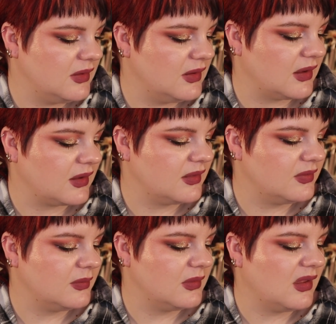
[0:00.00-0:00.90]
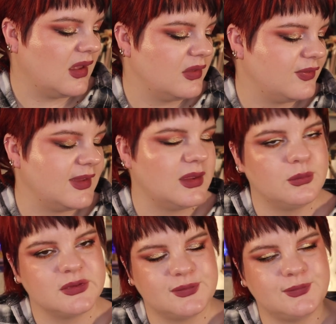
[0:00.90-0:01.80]
I think
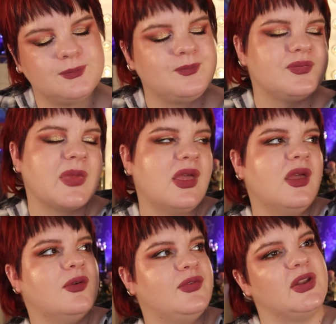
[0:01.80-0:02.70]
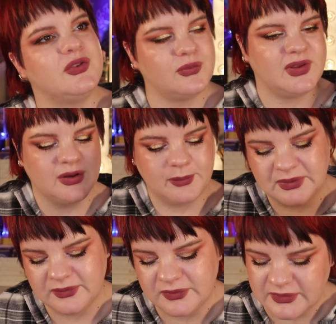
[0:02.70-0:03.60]
it was fun to read
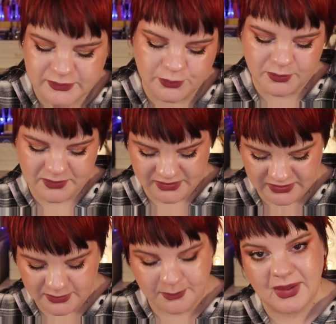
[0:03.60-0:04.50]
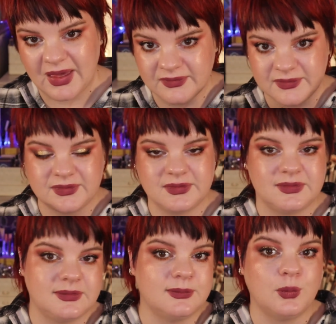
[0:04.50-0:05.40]
about this woman in a
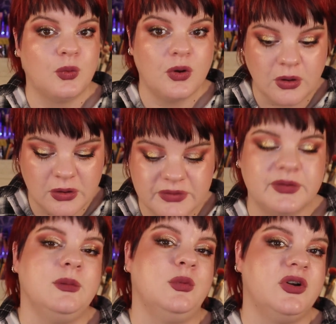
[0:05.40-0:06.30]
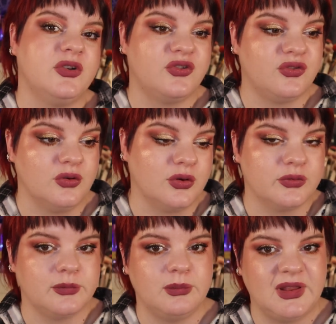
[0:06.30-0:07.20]
man's world, where,
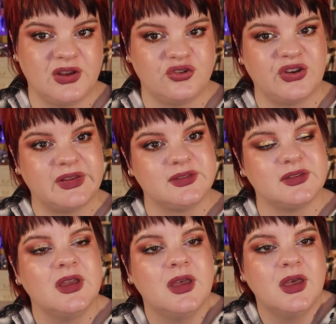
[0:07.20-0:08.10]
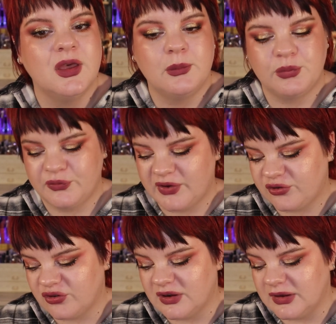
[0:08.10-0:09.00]
playing chess
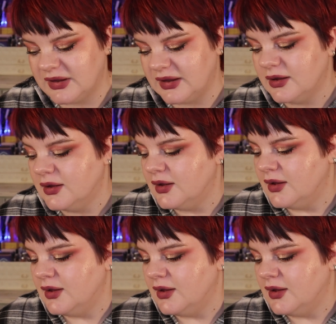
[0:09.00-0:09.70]
professionally.